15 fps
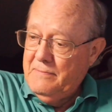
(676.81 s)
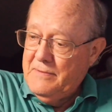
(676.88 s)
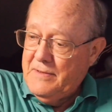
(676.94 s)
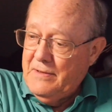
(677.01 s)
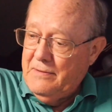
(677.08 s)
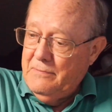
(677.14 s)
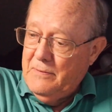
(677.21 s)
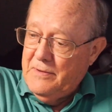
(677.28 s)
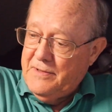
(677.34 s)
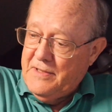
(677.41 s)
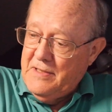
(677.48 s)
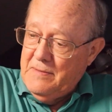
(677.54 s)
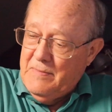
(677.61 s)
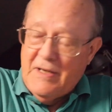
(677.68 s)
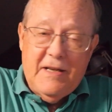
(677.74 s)
so we'll
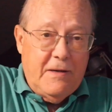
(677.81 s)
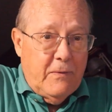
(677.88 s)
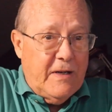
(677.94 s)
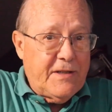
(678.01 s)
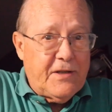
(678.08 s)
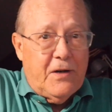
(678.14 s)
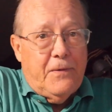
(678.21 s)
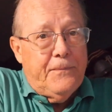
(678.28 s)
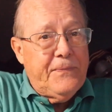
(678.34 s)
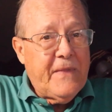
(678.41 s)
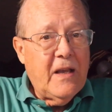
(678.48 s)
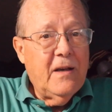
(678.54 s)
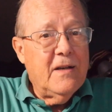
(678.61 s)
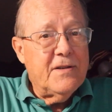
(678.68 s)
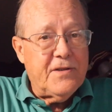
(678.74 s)
see. But anyway, so
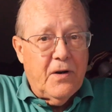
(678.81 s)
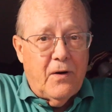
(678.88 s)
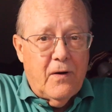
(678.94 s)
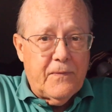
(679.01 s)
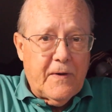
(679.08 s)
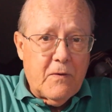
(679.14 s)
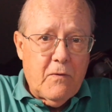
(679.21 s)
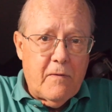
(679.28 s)
hopefully